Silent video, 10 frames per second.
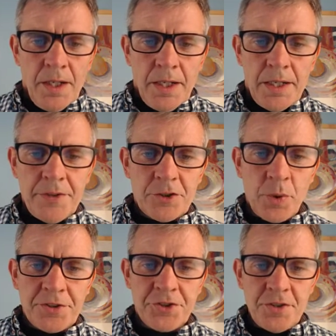In this
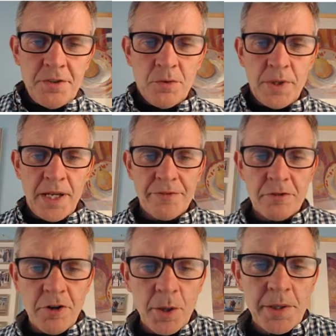question, we have a
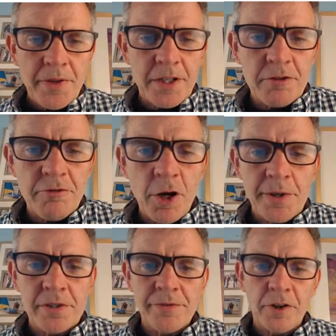rower that can row
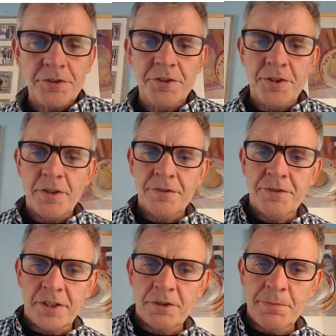at a velocity of
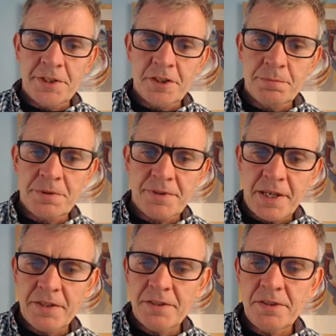6 meters per
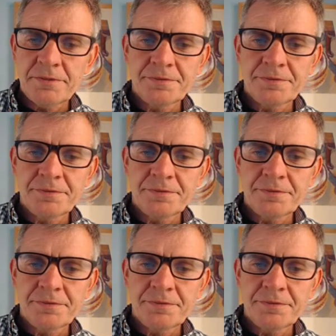second.